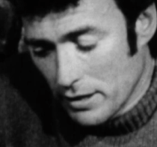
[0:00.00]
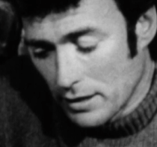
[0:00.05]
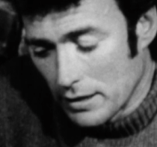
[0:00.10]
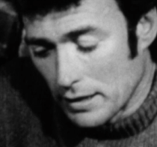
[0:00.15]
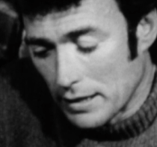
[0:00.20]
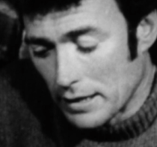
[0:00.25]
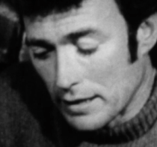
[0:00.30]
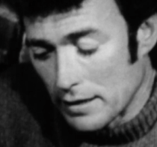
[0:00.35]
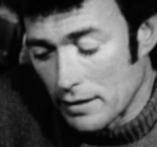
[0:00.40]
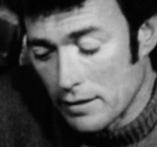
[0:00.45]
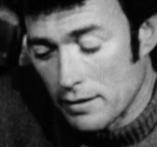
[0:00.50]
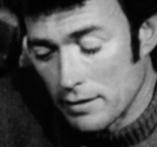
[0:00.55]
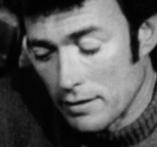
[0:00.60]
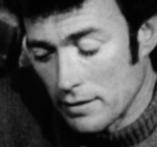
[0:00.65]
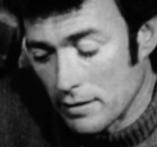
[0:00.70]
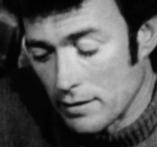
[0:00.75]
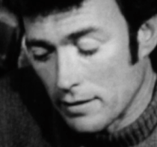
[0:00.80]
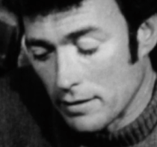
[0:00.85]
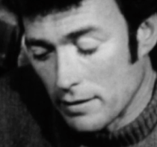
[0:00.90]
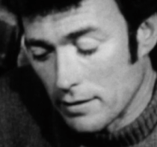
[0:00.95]
a lot,
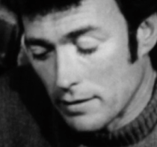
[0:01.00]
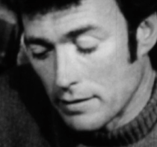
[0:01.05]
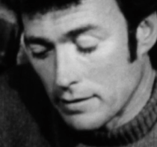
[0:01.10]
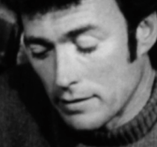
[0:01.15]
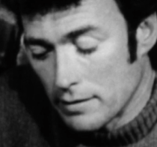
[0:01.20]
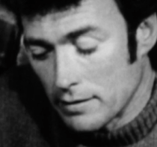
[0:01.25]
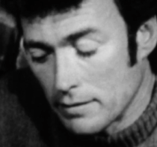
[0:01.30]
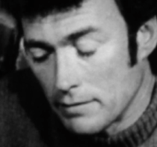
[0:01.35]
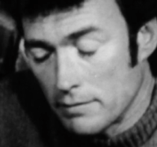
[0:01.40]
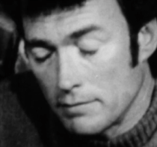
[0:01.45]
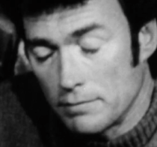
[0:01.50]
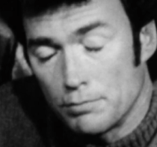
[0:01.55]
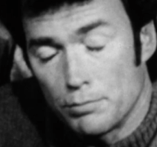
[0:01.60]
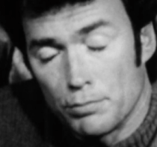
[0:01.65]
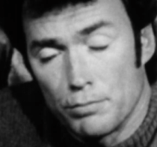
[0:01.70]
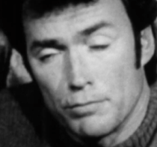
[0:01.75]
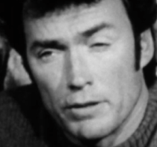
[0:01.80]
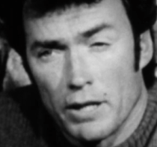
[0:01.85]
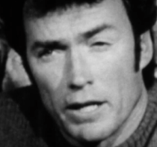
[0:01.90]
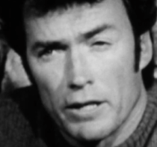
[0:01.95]

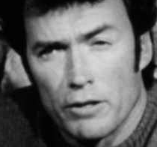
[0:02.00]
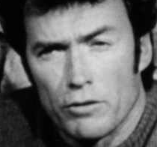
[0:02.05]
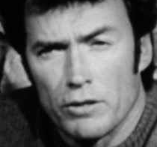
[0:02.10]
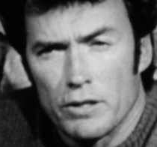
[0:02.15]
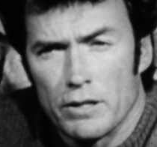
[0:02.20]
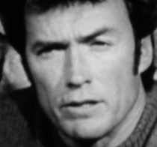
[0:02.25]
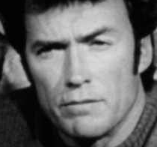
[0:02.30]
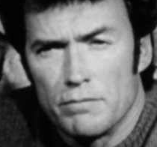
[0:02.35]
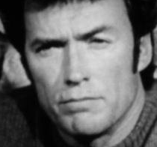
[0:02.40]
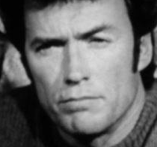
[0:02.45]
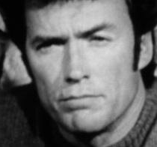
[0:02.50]
not only